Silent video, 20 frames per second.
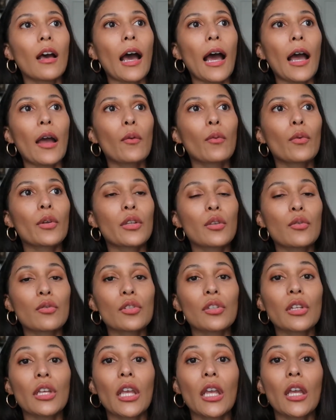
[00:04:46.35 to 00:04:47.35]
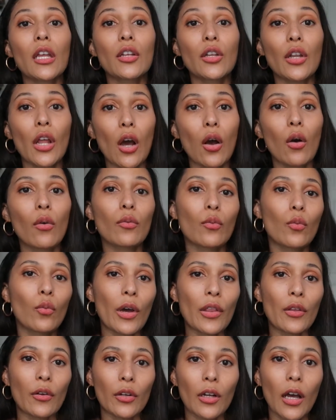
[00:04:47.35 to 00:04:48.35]
I would usually know
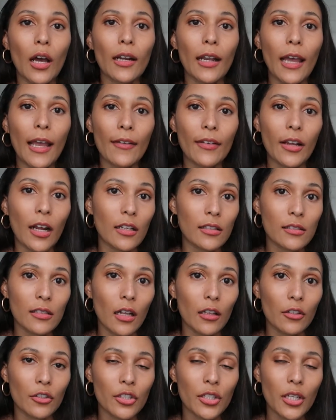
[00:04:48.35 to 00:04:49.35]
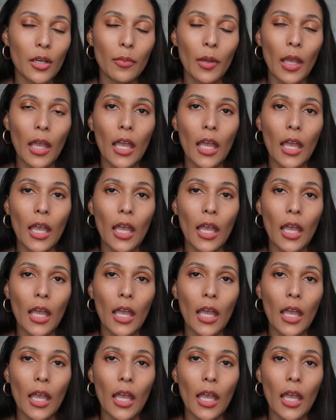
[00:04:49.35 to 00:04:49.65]
whether or not I have got a scholarship.